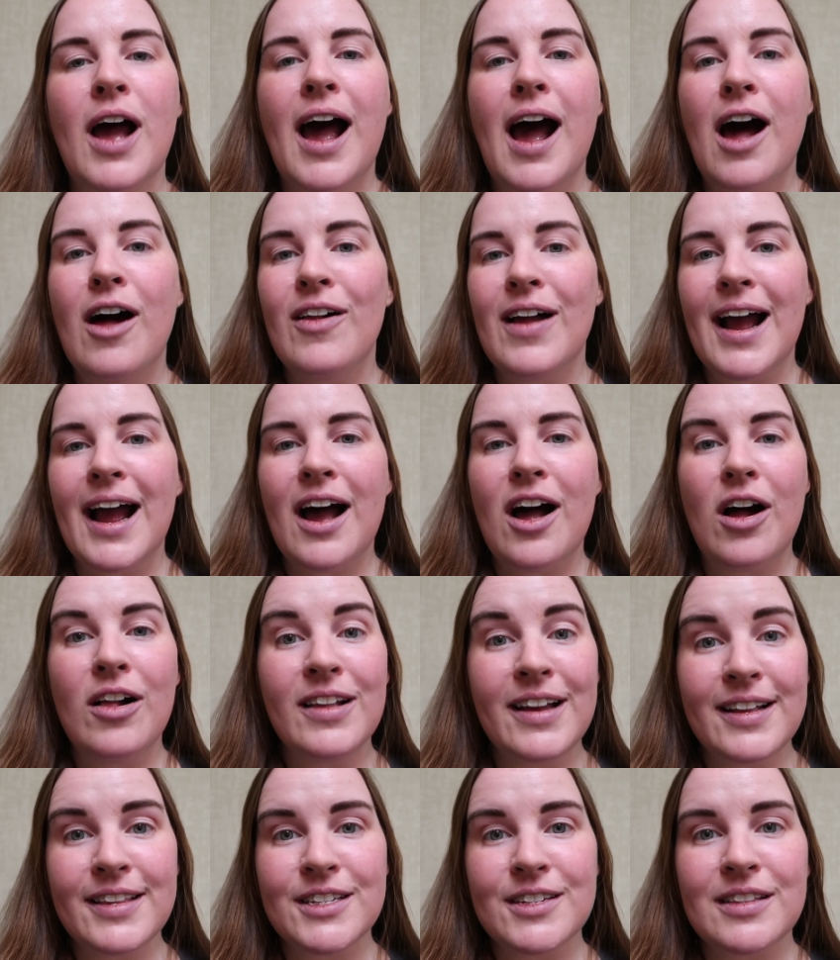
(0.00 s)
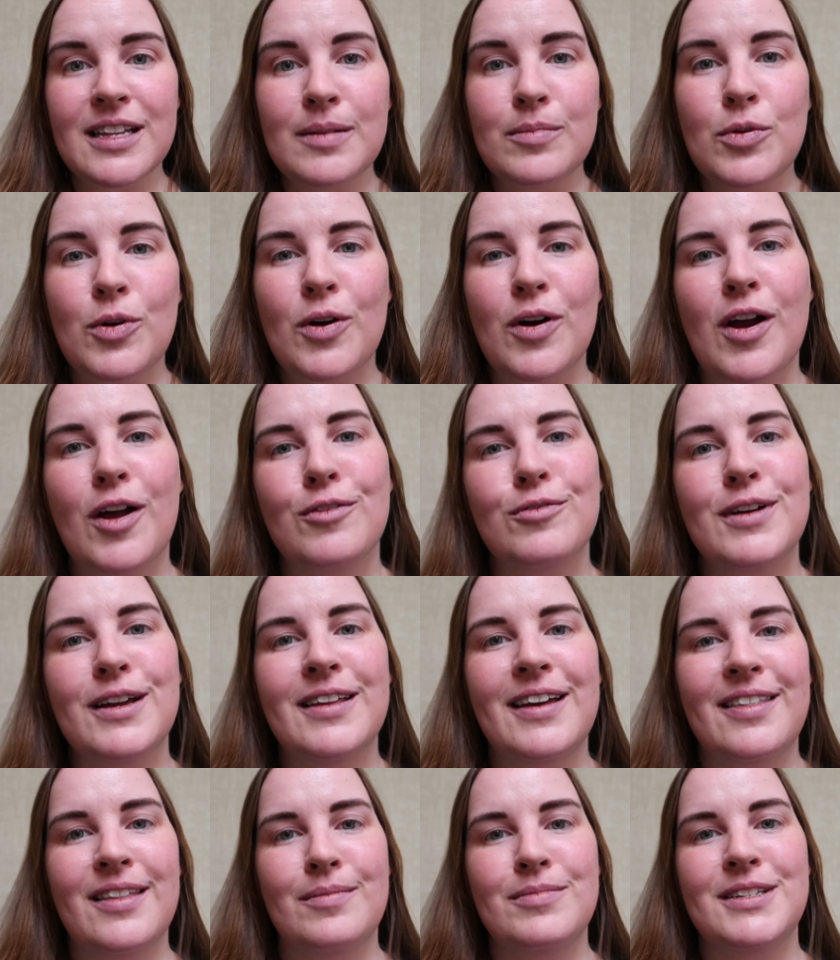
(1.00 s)
I'll answer them, or I'll
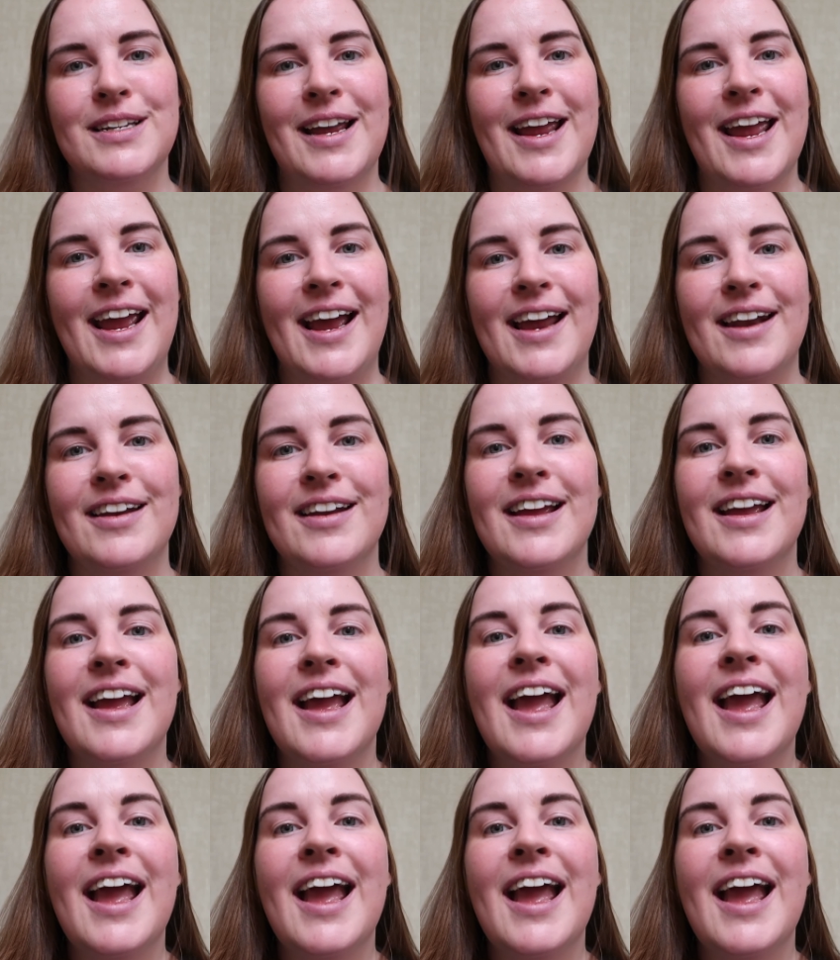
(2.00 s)
relay them to Anne.